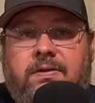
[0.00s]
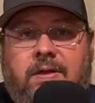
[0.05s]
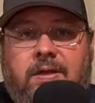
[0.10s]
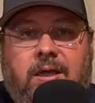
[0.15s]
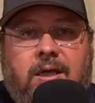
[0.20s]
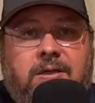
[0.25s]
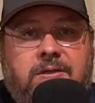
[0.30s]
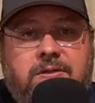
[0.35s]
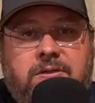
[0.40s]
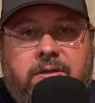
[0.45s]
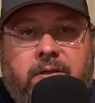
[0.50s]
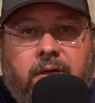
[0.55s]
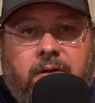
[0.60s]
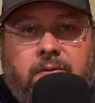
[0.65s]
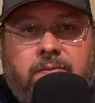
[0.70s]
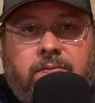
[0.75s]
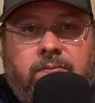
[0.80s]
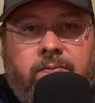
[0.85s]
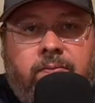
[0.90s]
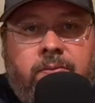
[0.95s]
the gate
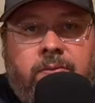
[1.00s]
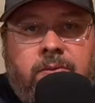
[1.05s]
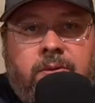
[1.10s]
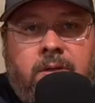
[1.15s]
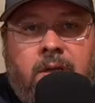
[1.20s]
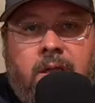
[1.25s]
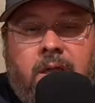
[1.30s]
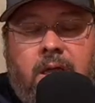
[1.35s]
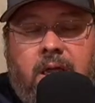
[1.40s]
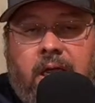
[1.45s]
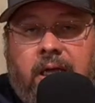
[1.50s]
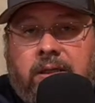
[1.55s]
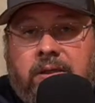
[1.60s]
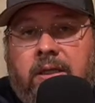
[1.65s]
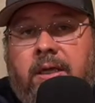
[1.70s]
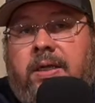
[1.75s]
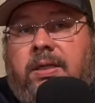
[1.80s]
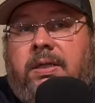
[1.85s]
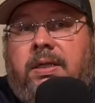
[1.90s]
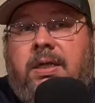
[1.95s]
slow and
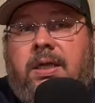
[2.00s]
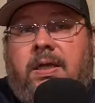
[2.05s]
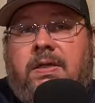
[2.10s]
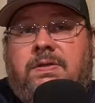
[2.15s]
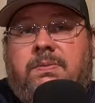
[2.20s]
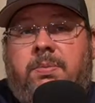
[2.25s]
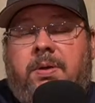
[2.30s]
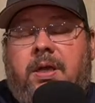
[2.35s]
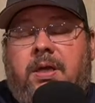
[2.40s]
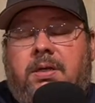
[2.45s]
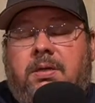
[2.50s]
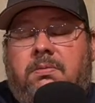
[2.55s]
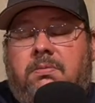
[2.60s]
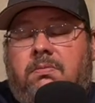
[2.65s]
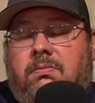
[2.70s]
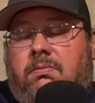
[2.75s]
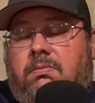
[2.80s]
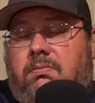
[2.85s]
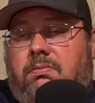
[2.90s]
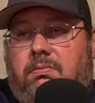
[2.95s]
lately has
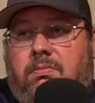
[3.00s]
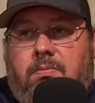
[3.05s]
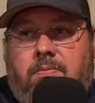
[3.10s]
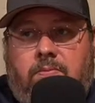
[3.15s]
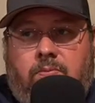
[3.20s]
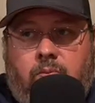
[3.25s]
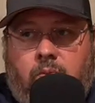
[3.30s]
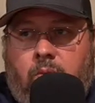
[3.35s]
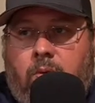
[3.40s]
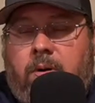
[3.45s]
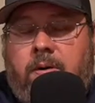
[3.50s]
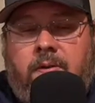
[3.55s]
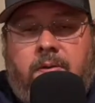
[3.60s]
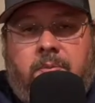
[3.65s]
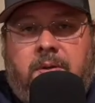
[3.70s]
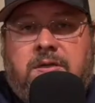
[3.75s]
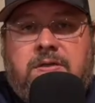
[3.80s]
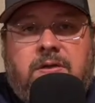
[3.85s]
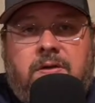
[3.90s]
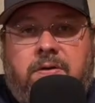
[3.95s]
been one of the
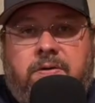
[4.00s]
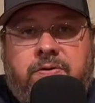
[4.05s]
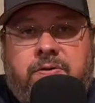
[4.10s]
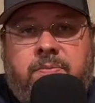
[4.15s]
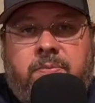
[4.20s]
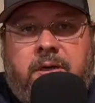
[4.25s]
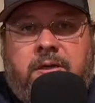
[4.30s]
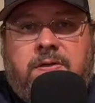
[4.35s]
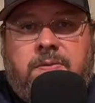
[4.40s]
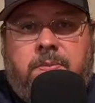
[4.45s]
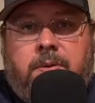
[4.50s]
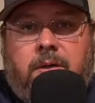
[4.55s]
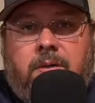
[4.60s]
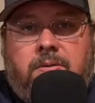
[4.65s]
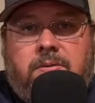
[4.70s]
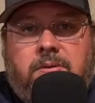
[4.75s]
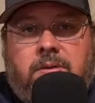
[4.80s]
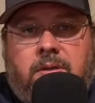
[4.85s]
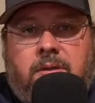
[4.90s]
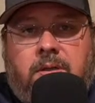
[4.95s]
best hitters in
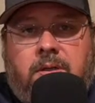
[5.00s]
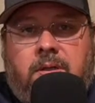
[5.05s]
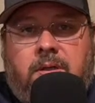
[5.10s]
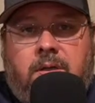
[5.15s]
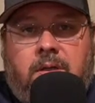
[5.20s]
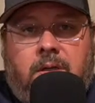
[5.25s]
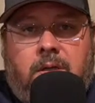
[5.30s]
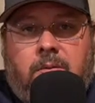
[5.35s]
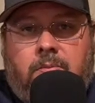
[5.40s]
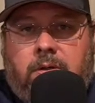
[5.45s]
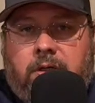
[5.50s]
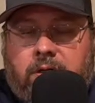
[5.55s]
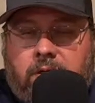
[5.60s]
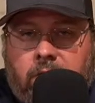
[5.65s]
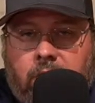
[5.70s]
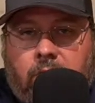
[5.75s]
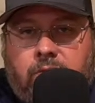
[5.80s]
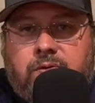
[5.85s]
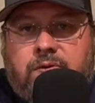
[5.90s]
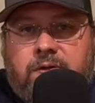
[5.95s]
baseball. But
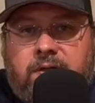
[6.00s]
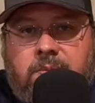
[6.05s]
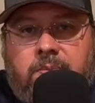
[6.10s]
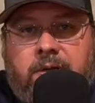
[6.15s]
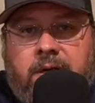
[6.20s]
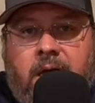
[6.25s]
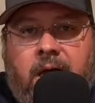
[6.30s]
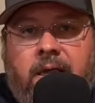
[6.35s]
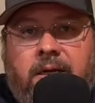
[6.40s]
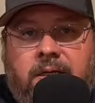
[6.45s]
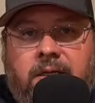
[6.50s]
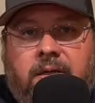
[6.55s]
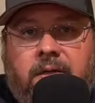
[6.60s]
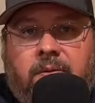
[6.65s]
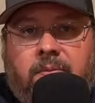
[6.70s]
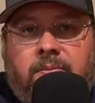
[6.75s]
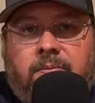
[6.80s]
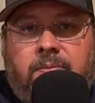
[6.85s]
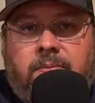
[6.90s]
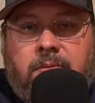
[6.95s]
closely behind
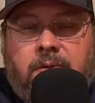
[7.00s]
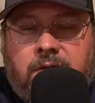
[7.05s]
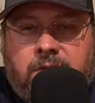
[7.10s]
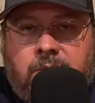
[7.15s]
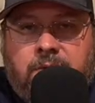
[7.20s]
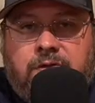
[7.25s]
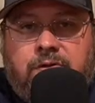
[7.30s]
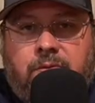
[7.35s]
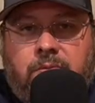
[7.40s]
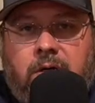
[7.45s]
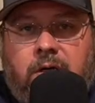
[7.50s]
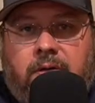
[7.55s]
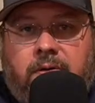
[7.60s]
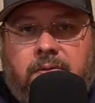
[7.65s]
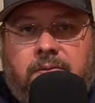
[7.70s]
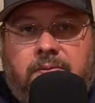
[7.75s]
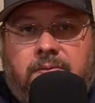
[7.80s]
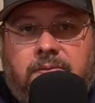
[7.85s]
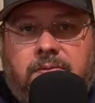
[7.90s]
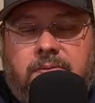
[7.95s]
him is Mr. Wood.
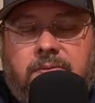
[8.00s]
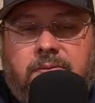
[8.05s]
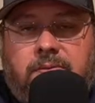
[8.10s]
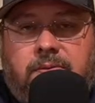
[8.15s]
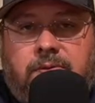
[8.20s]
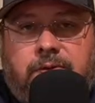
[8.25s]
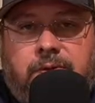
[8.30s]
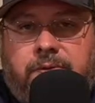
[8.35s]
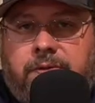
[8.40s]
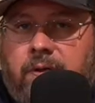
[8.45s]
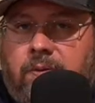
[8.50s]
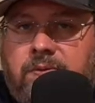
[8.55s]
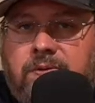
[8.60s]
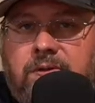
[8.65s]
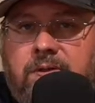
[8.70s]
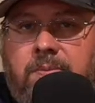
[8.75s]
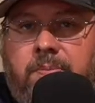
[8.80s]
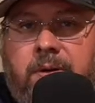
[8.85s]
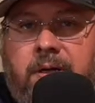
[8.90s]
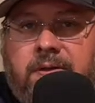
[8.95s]
So don't
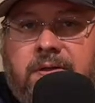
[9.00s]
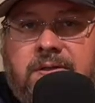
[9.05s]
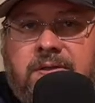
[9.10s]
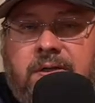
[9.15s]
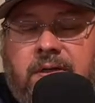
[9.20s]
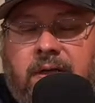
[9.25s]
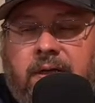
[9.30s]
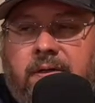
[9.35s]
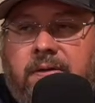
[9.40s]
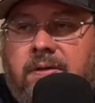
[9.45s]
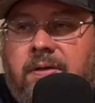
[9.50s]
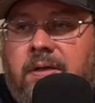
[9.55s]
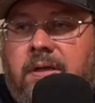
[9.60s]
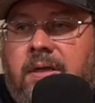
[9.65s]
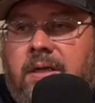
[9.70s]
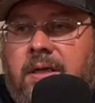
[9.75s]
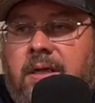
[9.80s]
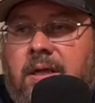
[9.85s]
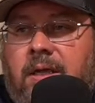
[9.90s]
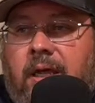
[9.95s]
sleep on this kid.
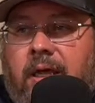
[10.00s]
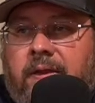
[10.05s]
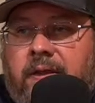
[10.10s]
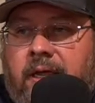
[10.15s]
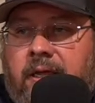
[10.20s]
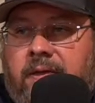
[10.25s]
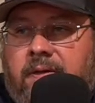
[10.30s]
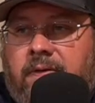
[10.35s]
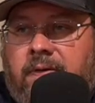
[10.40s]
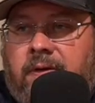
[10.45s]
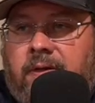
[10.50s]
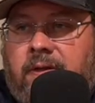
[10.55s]
And that